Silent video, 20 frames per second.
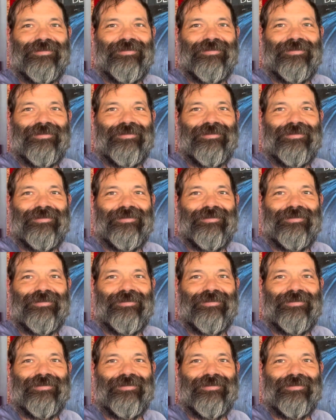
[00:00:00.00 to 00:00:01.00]

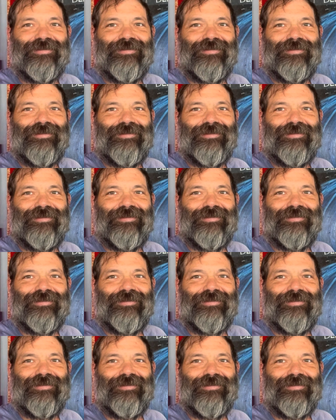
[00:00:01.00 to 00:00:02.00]

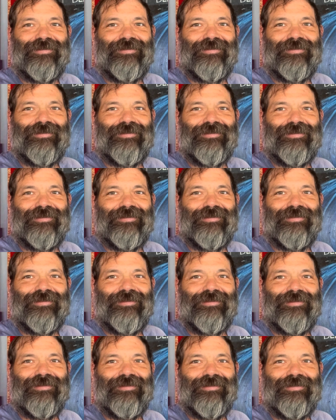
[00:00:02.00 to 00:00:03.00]

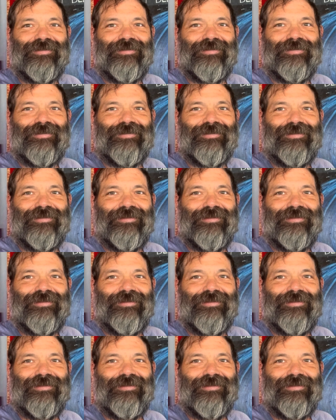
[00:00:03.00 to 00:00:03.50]
(no one is talking)